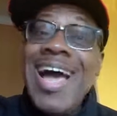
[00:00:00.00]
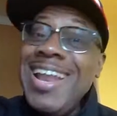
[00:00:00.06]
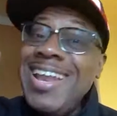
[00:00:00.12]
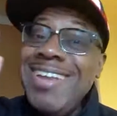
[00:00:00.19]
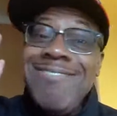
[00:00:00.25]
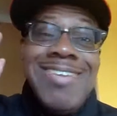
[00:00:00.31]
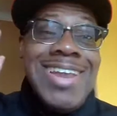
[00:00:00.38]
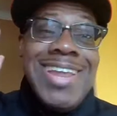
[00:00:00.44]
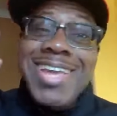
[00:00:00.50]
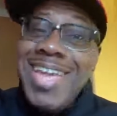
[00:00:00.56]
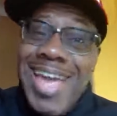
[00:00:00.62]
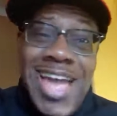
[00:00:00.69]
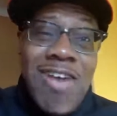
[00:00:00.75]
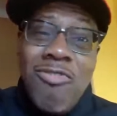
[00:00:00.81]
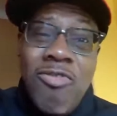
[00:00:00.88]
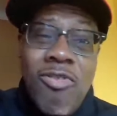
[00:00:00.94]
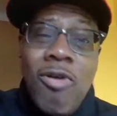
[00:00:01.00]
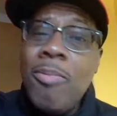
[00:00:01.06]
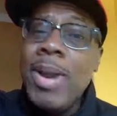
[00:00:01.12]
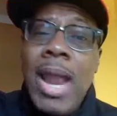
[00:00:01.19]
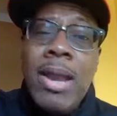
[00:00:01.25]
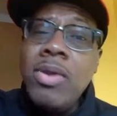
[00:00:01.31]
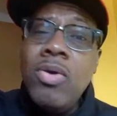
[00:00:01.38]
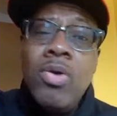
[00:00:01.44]
I didn't really care for,
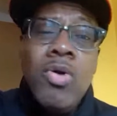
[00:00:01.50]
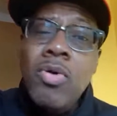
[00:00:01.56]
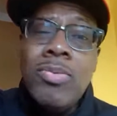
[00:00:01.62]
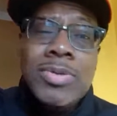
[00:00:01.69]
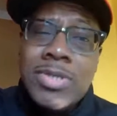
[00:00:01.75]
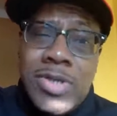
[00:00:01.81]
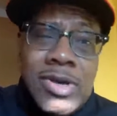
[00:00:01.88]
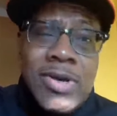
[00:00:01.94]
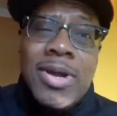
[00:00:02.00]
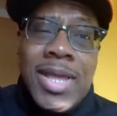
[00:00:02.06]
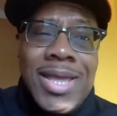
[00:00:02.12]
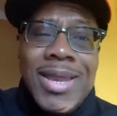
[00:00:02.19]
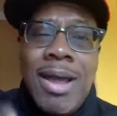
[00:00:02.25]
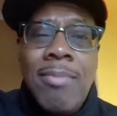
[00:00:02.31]
but I knew who was cooking.